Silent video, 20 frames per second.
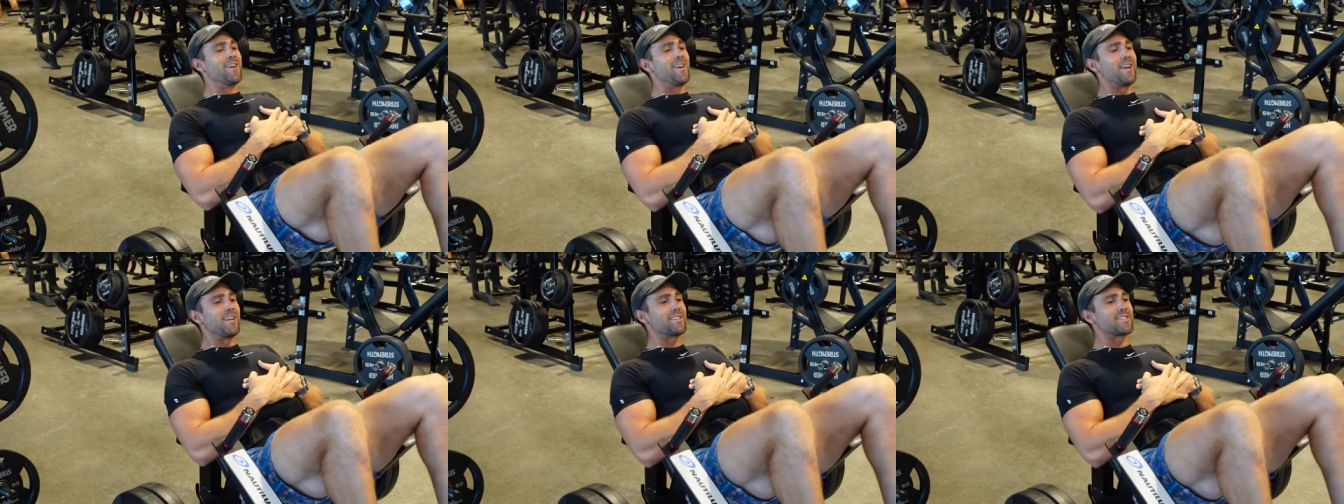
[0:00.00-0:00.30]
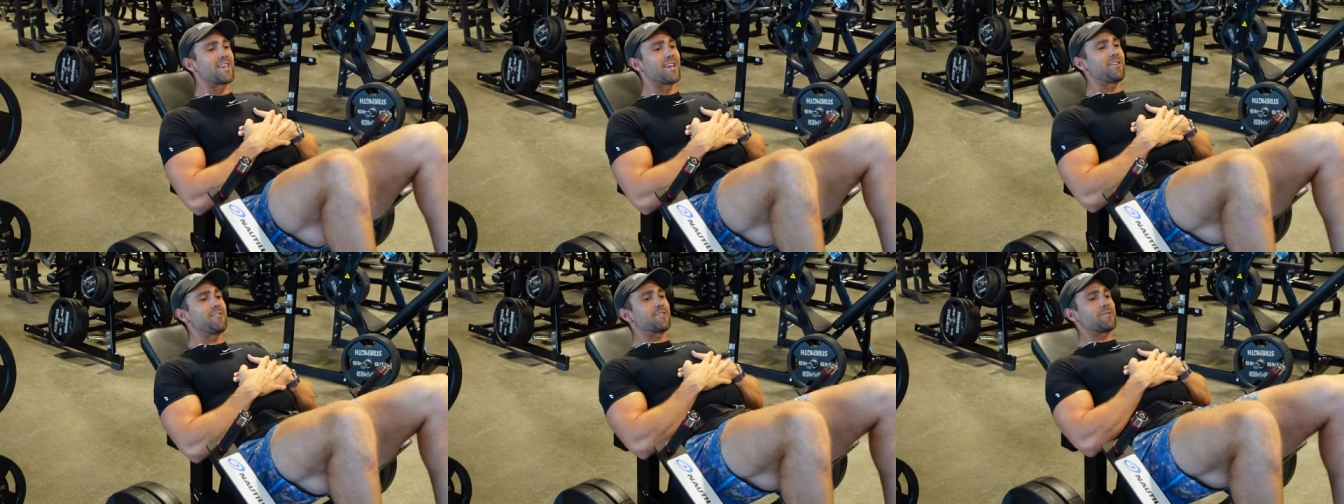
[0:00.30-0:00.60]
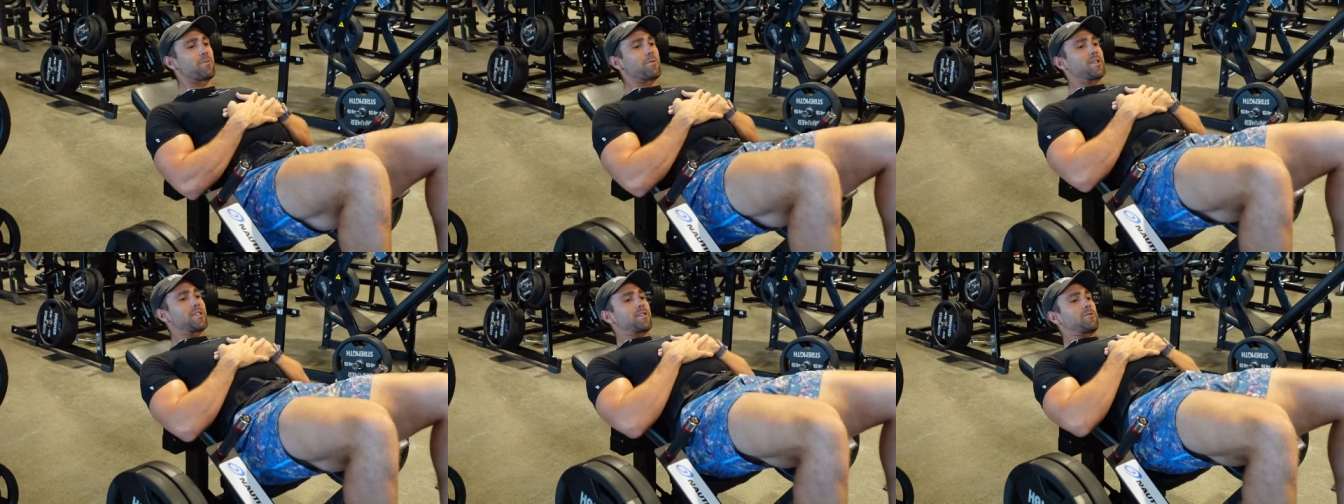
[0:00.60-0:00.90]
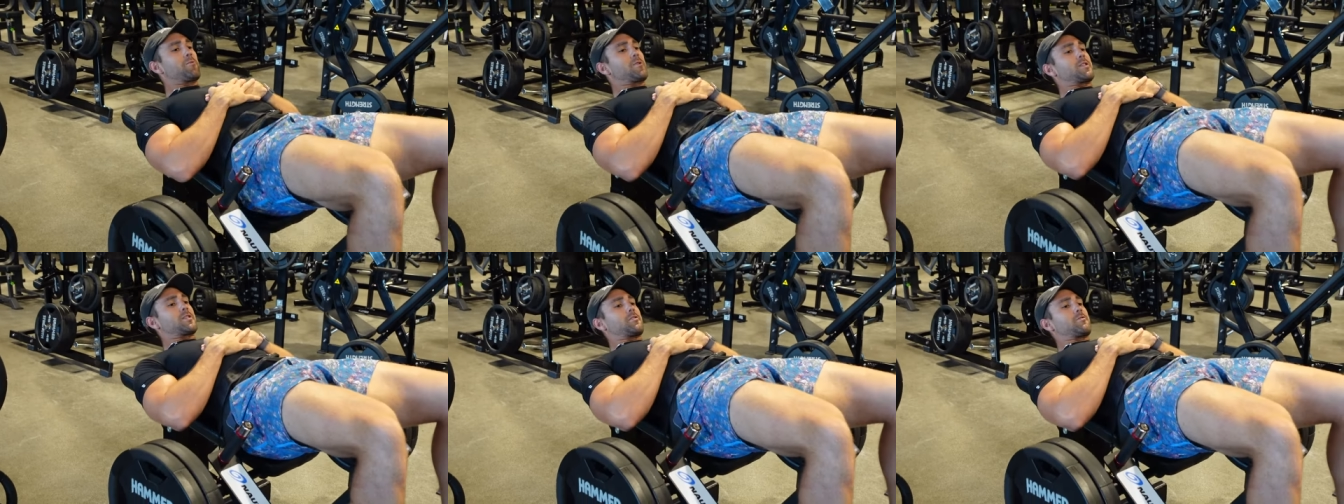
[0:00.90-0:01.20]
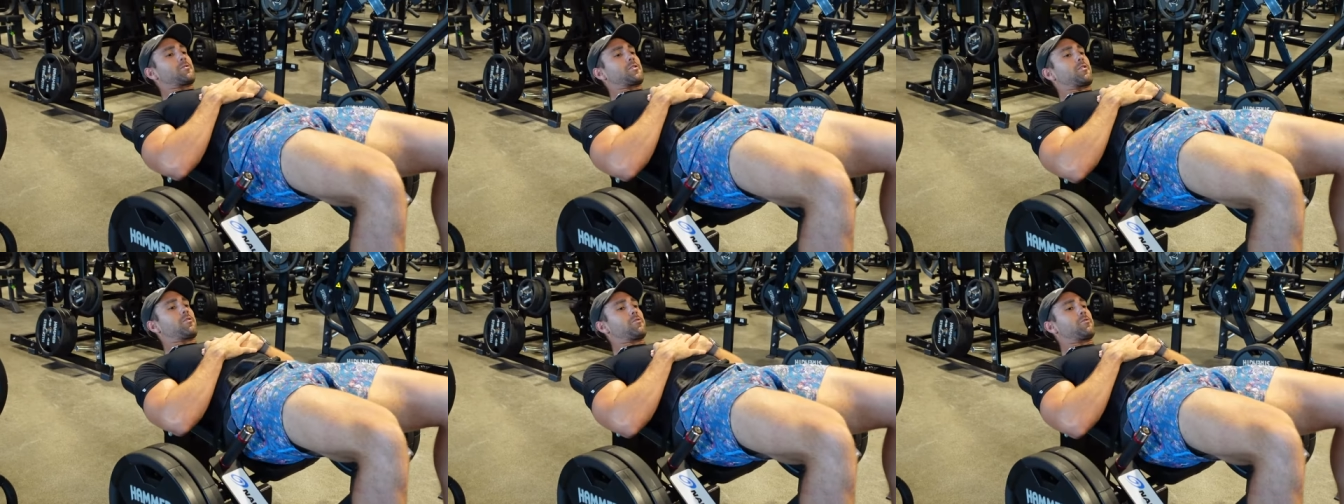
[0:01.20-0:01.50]
Instead, you just wanna squeeze those
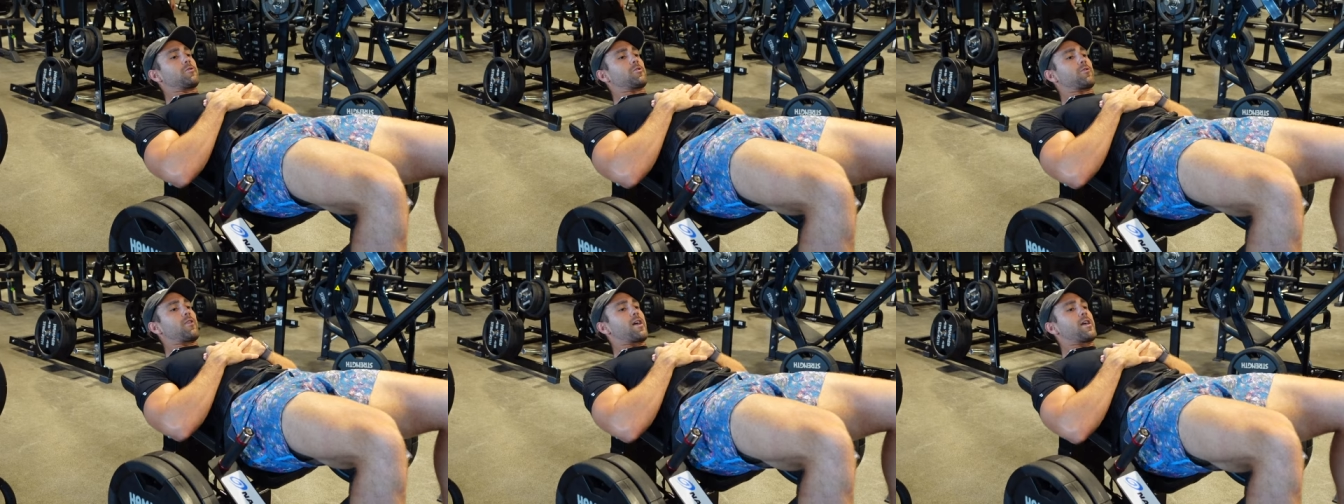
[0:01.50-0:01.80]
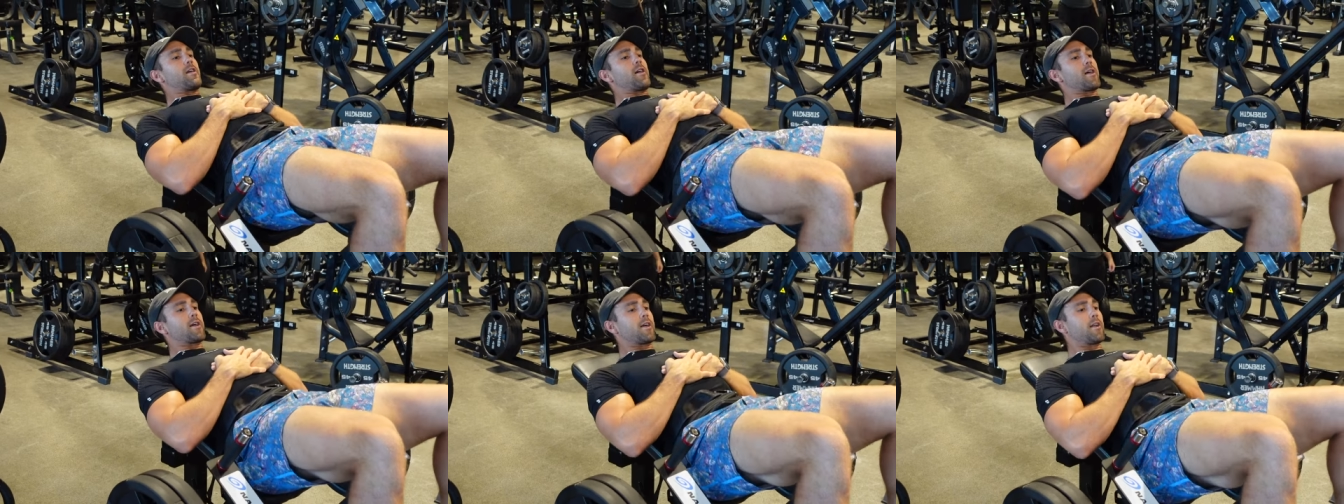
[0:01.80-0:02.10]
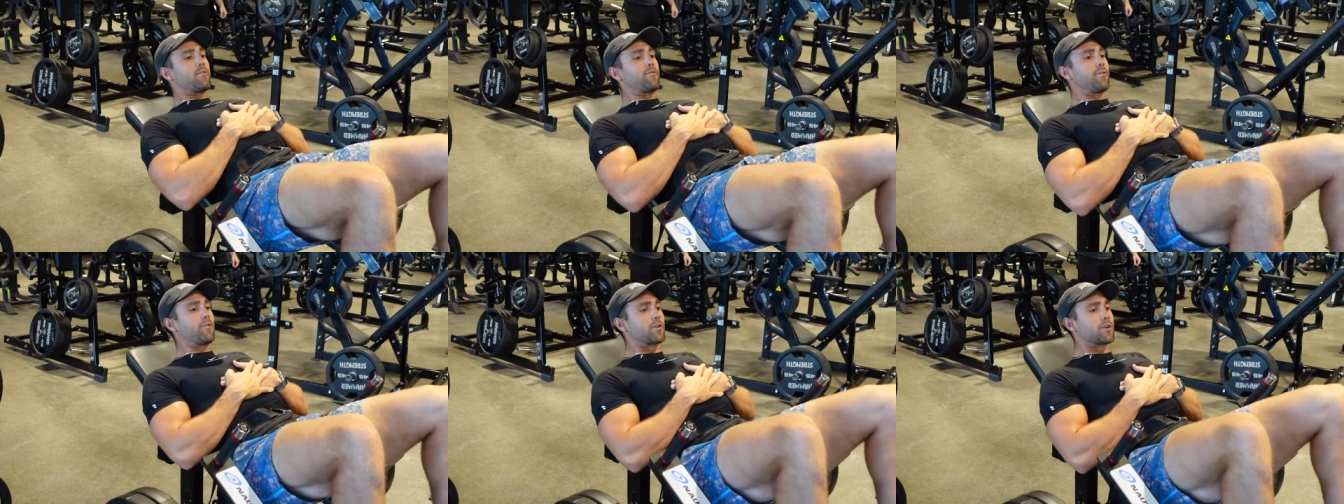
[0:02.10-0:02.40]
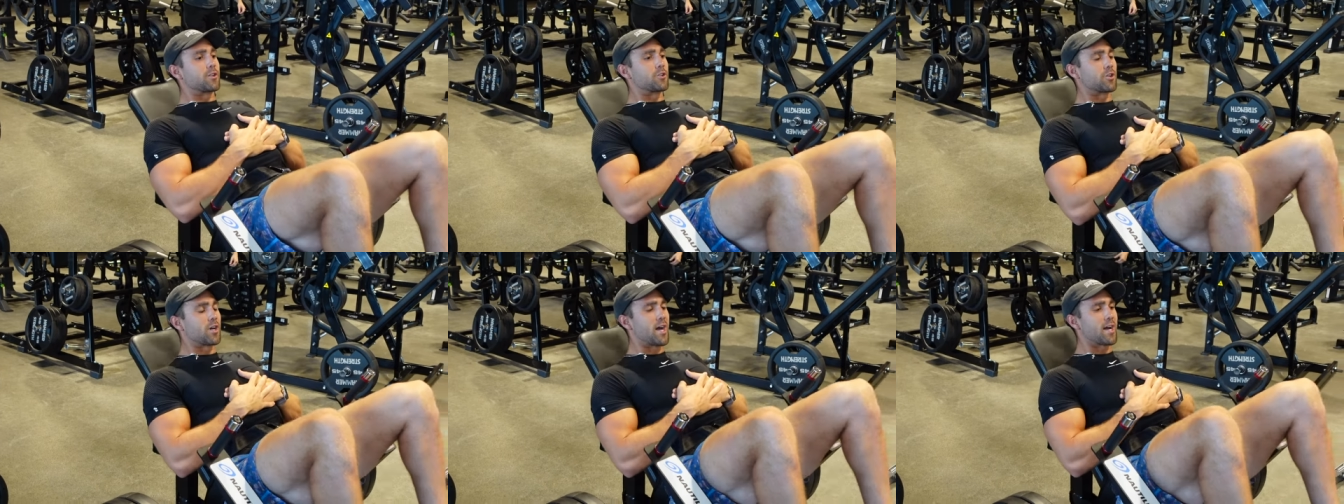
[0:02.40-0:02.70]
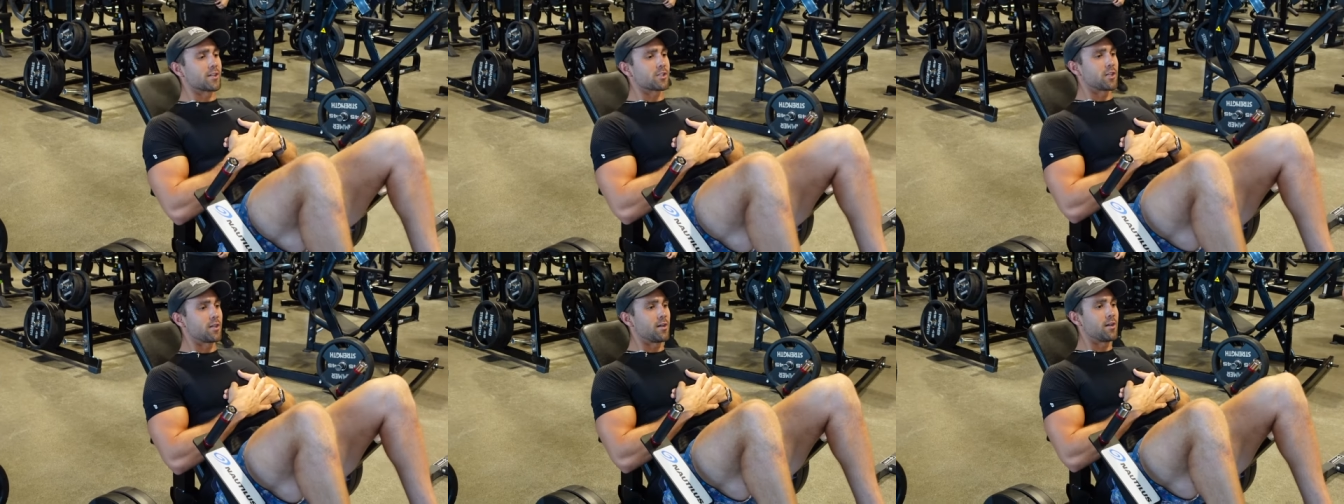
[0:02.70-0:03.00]
glutes. Right here, I can get a full
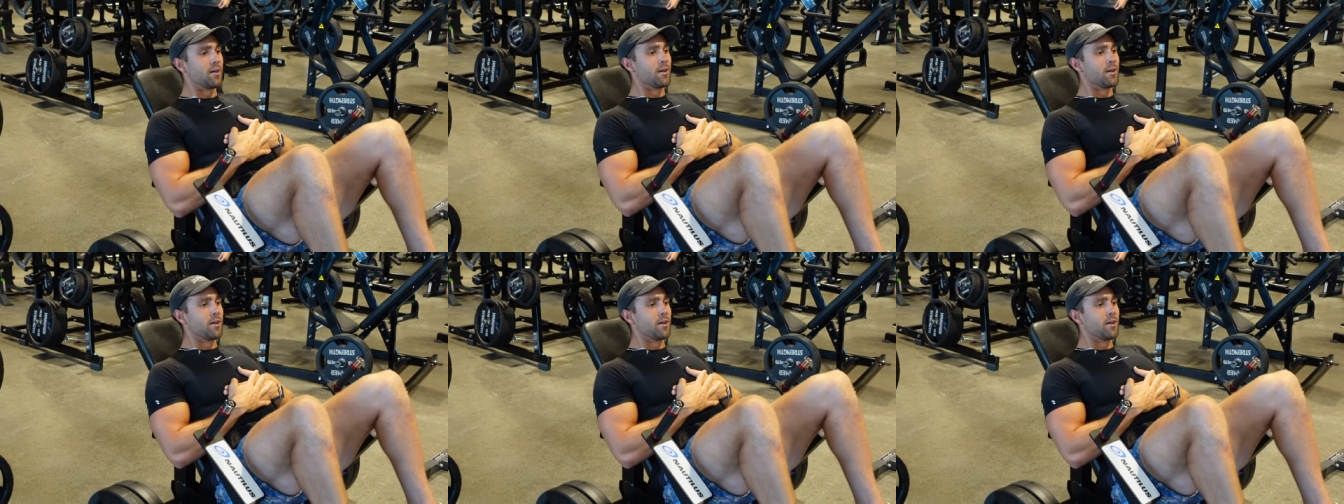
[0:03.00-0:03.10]
contraction.